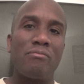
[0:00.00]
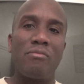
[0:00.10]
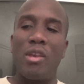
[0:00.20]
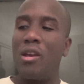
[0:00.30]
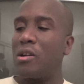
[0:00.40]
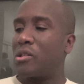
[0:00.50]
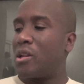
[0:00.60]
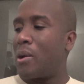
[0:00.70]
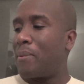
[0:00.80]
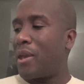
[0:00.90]
he hooked it
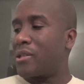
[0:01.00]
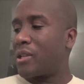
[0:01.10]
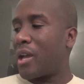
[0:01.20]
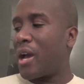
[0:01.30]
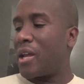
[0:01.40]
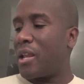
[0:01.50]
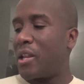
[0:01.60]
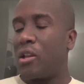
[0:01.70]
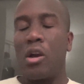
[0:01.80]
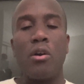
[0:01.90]
up. He has a guy that
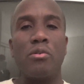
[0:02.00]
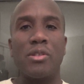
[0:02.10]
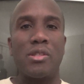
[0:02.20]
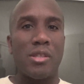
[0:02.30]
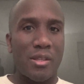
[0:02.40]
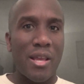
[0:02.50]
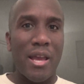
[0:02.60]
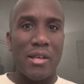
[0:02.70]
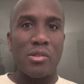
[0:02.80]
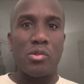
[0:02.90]
he knows that
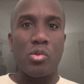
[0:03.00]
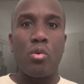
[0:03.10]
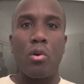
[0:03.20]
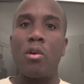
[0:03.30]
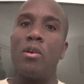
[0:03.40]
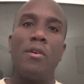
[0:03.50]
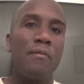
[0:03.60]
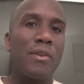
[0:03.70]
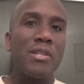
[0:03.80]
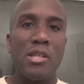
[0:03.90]
has a store
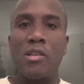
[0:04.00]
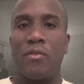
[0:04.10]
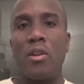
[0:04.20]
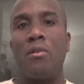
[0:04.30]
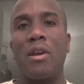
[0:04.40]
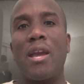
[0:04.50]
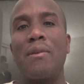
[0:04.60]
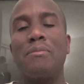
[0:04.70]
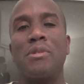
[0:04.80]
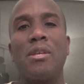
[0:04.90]
that sells video
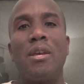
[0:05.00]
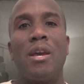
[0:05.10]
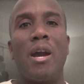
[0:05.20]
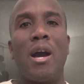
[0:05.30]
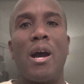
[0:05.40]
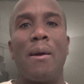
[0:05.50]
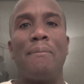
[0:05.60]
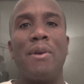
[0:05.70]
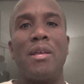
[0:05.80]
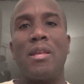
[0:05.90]
games
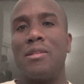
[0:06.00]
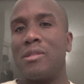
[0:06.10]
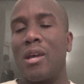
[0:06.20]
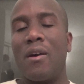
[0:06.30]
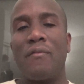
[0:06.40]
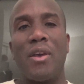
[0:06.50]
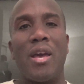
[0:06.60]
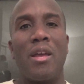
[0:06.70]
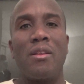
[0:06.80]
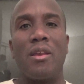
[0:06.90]
and stuff,
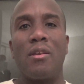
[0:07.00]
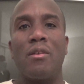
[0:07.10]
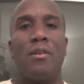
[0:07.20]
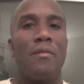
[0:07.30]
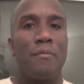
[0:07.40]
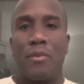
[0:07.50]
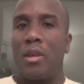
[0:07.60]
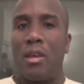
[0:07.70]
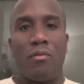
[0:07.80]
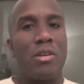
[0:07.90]
and
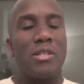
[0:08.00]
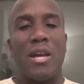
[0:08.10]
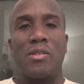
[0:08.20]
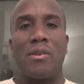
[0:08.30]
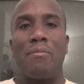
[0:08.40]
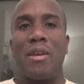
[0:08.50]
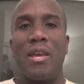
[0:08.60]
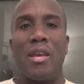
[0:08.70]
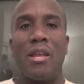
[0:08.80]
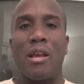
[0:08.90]
he reached out to
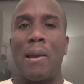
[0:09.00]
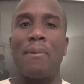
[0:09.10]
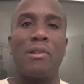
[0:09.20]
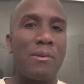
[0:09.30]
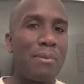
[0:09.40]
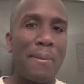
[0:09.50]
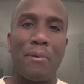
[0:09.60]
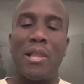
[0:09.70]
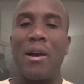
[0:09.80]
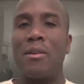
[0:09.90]
me and a couple other
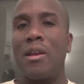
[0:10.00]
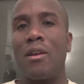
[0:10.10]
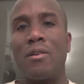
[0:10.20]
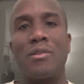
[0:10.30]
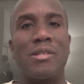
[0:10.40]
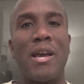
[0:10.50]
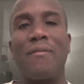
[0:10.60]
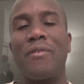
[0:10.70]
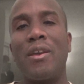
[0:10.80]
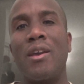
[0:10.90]
people out here,
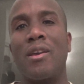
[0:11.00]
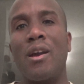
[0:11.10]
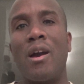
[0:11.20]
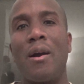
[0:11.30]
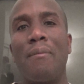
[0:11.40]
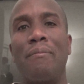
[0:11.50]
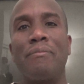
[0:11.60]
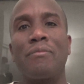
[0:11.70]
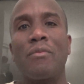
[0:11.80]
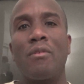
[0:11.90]
Cyphic,
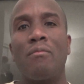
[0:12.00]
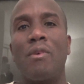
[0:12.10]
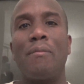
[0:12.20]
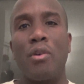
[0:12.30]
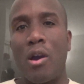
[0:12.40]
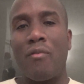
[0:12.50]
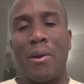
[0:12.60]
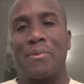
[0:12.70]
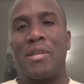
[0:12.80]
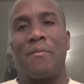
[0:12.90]
my boy
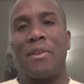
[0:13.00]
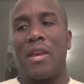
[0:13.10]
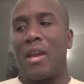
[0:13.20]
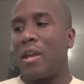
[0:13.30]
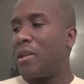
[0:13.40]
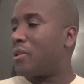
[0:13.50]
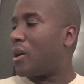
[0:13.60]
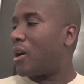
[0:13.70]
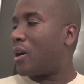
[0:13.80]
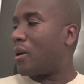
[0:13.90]
Rob78,
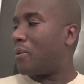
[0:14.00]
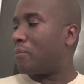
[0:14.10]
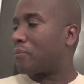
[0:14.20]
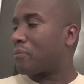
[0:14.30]
and